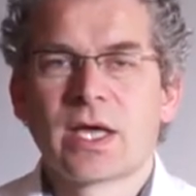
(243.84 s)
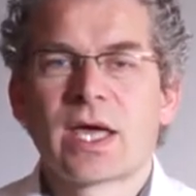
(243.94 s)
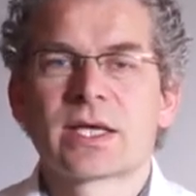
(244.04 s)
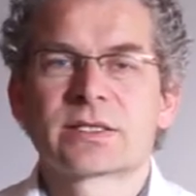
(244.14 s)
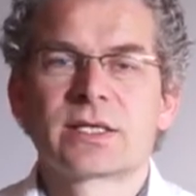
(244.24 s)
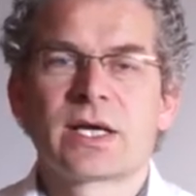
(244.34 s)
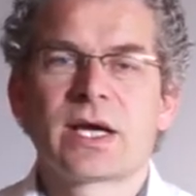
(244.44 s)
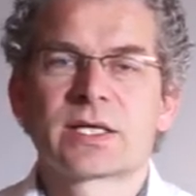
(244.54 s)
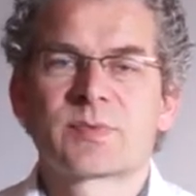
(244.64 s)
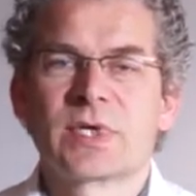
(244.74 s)
As the
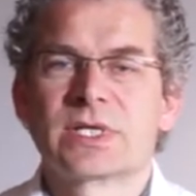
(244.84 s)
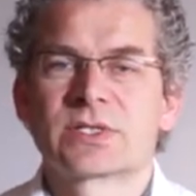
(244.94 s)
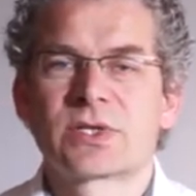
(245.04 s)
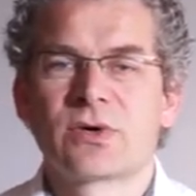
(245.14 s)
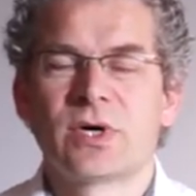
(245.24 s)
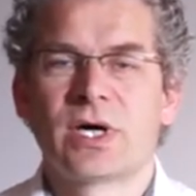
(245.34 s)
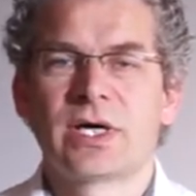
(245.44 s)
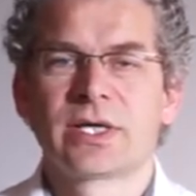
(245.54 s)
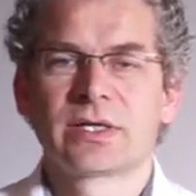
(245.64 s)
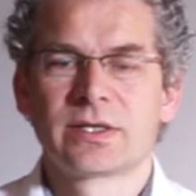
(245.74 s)
air speed is so
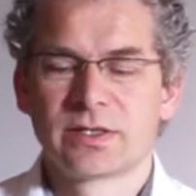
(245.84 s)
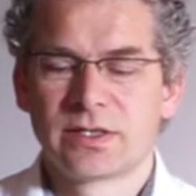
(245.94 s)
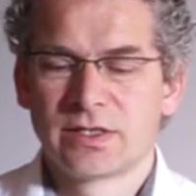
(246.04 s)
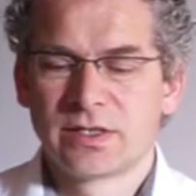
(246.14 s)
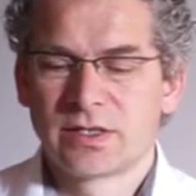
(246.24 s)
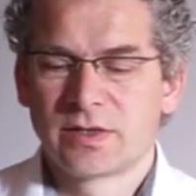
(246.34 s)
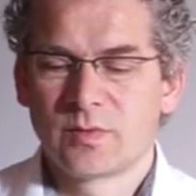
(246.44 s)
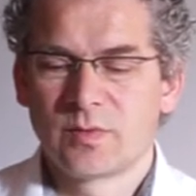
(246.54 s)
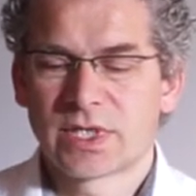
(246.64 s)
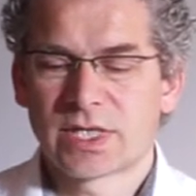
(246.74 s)
high,
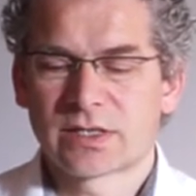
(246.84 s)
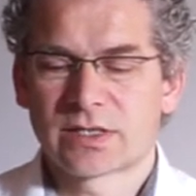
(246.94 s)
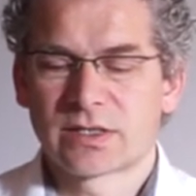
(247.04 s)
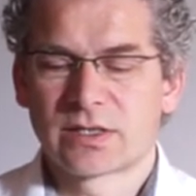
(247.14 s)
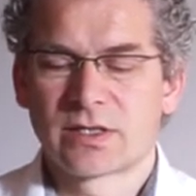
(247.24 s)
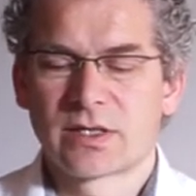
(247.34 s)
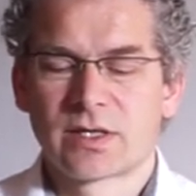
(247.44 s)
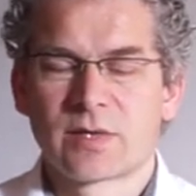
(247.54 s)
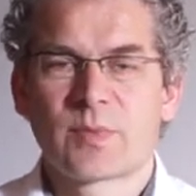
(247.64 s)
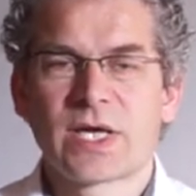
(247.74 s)
we can
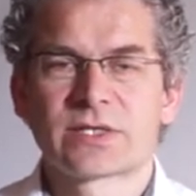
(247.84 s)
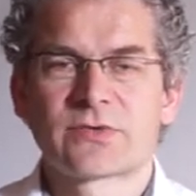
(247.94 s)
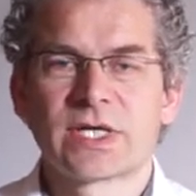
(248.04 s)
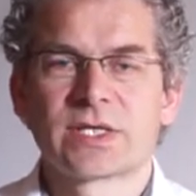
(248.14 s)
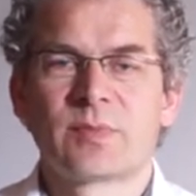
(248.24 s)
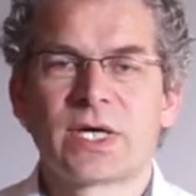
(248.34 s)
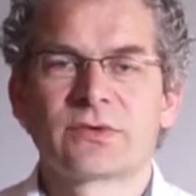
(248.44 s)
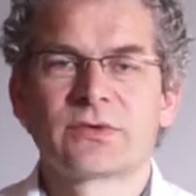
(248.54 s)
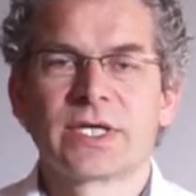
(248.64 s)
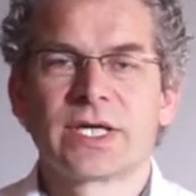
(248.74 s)
penetrate the
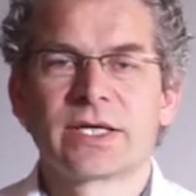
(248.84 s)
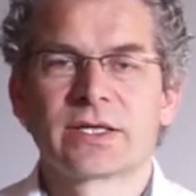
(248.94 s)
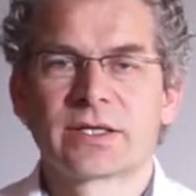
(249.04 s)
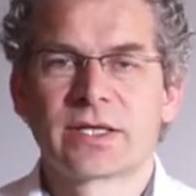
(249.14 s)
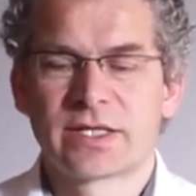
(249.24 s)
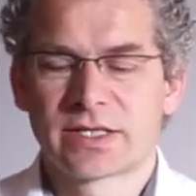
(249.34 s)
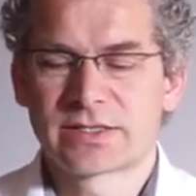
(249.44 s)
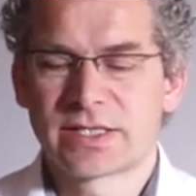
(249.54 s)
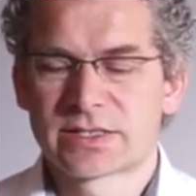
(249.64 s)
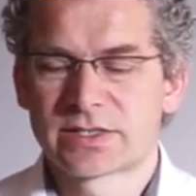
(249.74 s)
boundary layer that
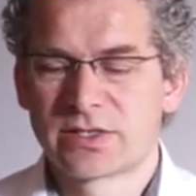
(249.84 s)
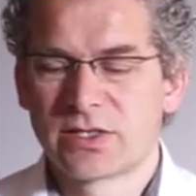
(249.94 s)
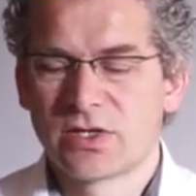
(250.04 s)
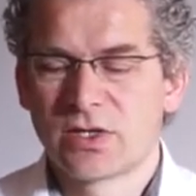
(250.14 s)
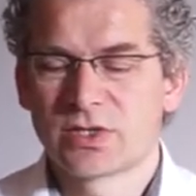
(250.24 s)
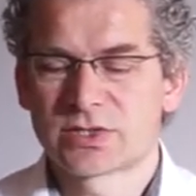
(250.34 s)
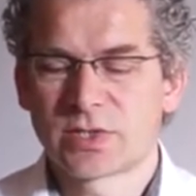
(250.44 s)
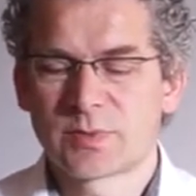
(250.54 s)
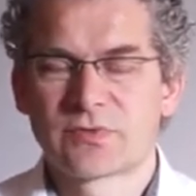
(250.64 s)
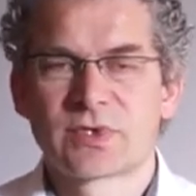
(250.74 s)
exists on
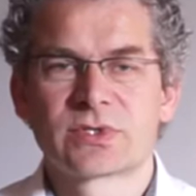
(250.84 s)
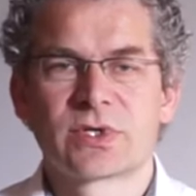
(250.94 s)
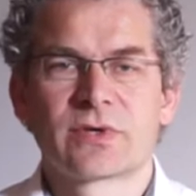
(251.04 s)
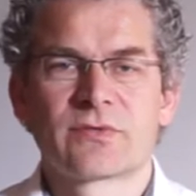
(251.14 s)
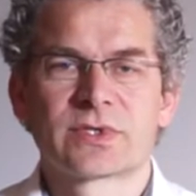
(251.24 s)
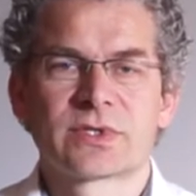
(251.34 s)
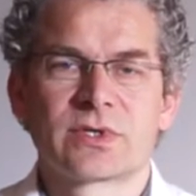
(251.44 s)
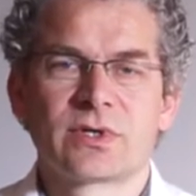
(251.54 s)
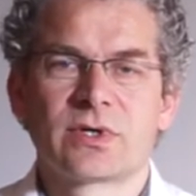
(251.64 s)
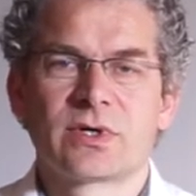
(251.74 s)
top of the surface
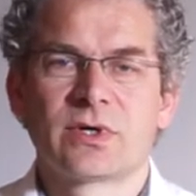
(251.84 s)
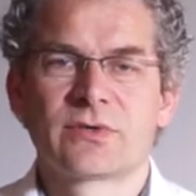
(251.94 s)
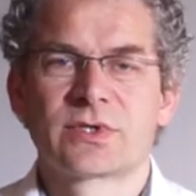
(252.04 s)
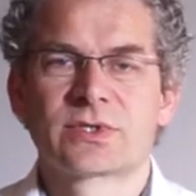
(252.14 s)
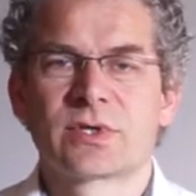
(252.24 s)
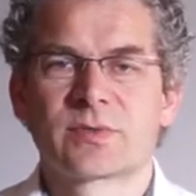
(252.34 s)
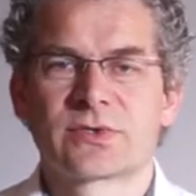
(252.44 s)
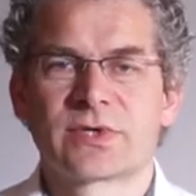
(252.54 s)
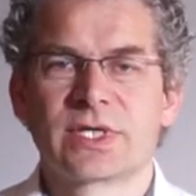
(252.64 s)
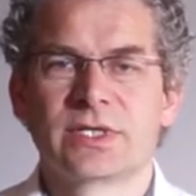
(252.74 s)
of the
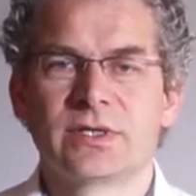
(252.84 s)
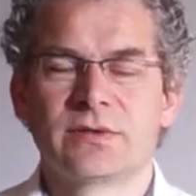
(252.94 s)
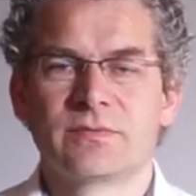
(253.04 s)
substrate.